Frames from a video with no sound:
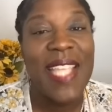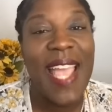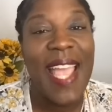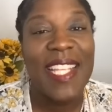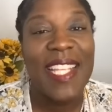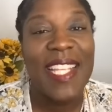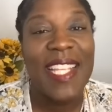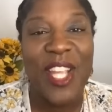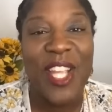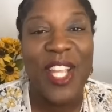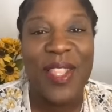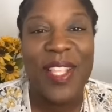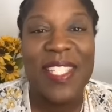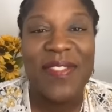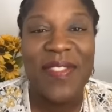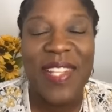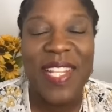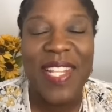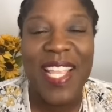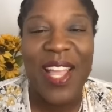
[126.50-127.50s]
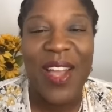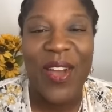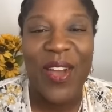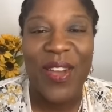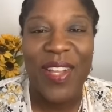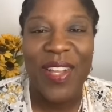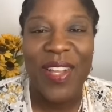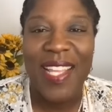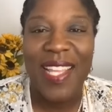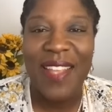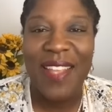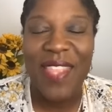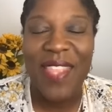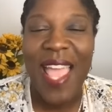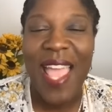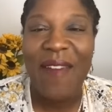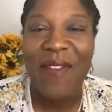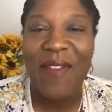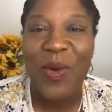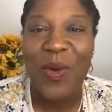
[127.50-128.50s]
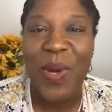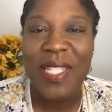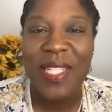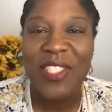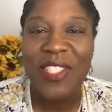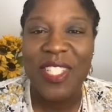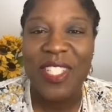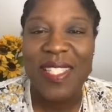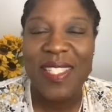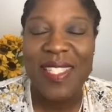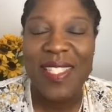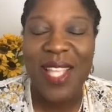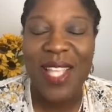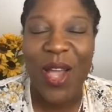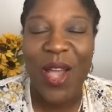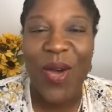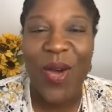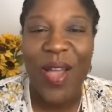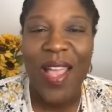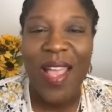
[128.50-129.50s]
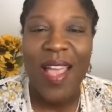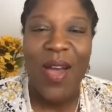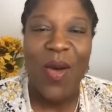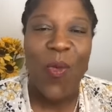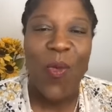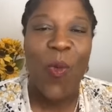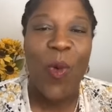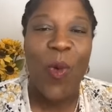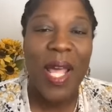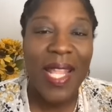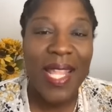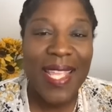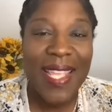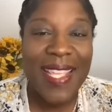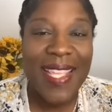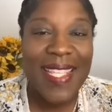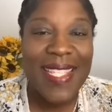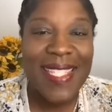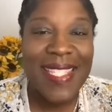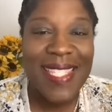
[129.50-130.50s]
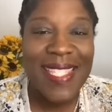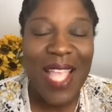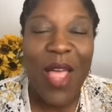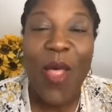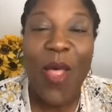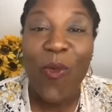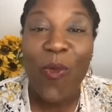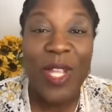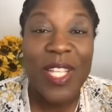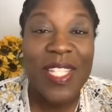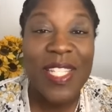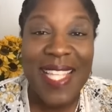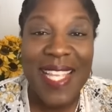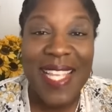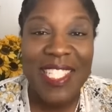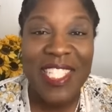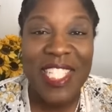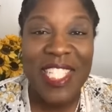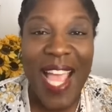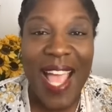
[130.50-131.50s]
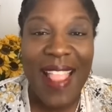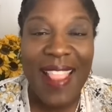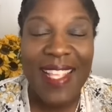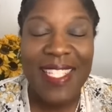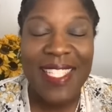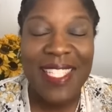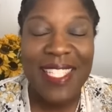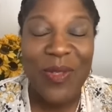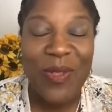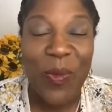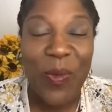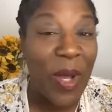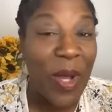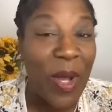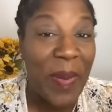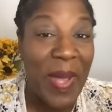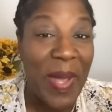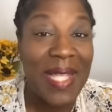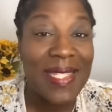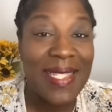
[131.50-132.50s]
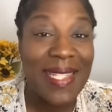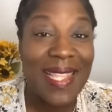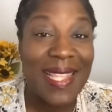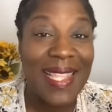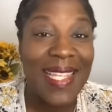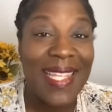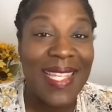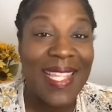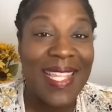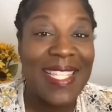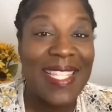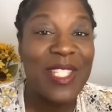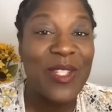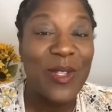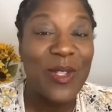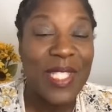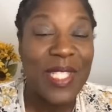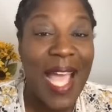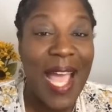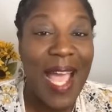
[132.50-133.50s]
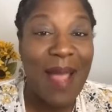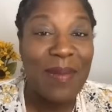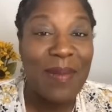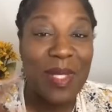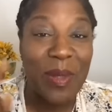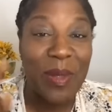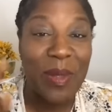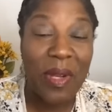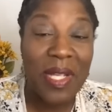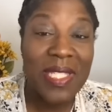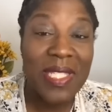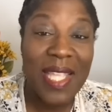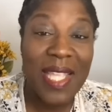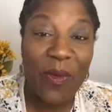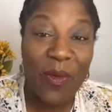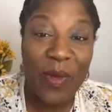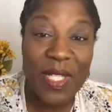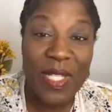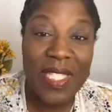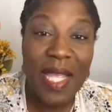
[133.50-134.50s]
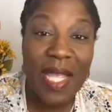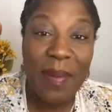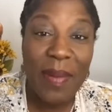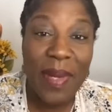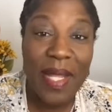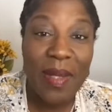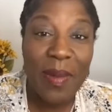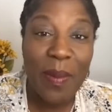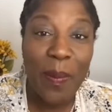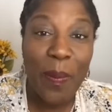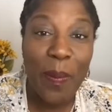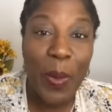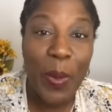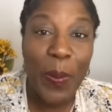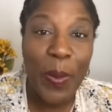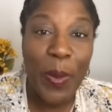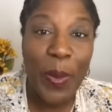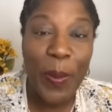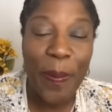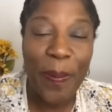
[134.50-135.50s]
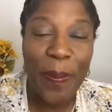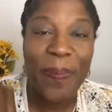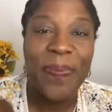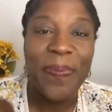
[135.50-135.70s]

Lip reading: tag and share this video if they have questions. So what is a Reset Challenge? Well, basically, it's your time to press that reset button, boop, boop,